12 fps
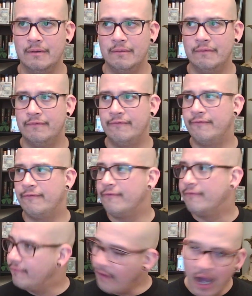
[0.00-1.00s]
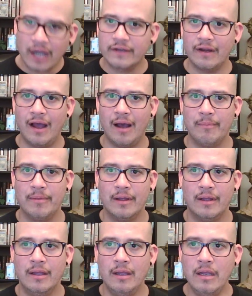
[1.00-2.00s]
Fucked up.
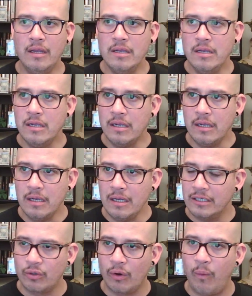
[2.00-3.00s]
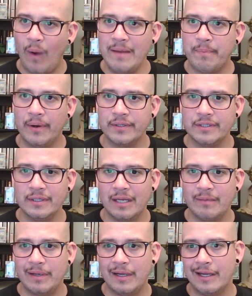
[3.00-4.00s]
And to a white person
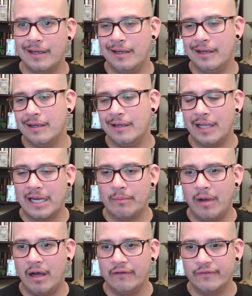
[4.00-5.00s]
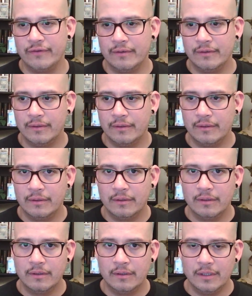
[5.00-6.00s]
they'd be like, eh, let him off.
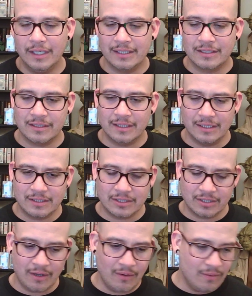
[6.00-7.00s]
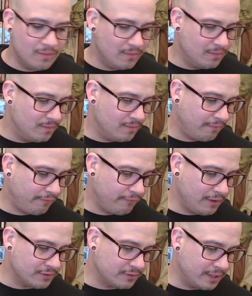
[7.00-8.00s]
It's it's so
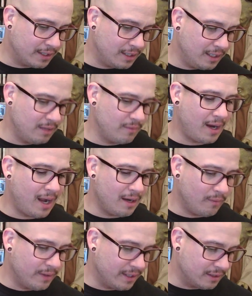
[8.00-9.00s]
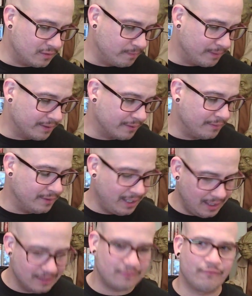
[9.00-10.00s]
frustrating. Anyway, I don't want to get too political. It
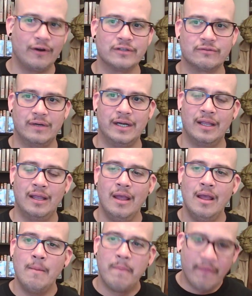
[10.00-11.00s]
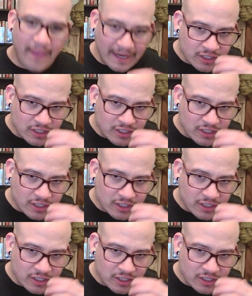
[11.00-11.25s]
is frustrating, but that